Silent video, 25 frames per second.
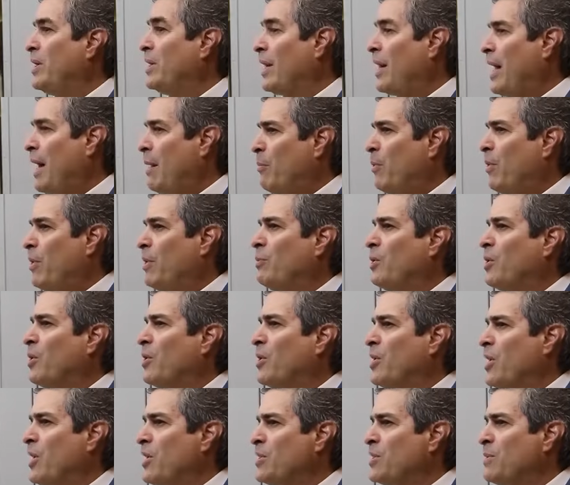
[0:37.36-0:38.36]
collaborate with
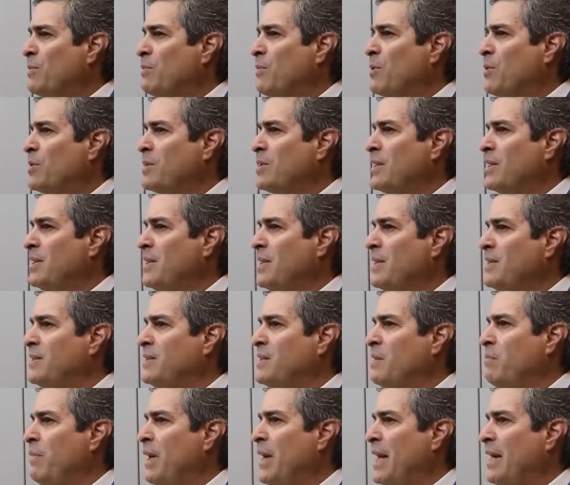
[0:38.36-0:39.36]
our customers in these
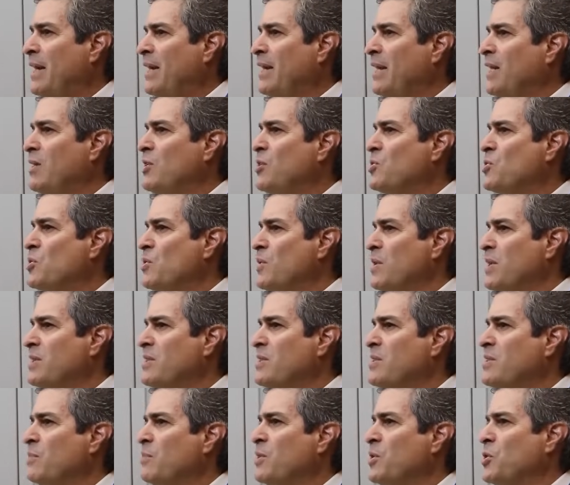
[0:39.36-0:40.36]
demanding
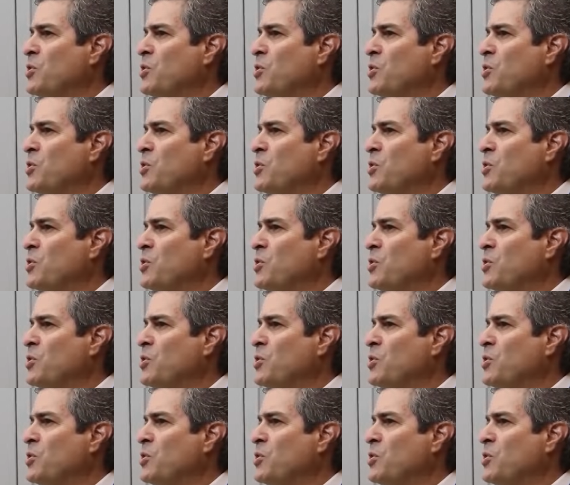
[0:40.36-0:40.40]
industries to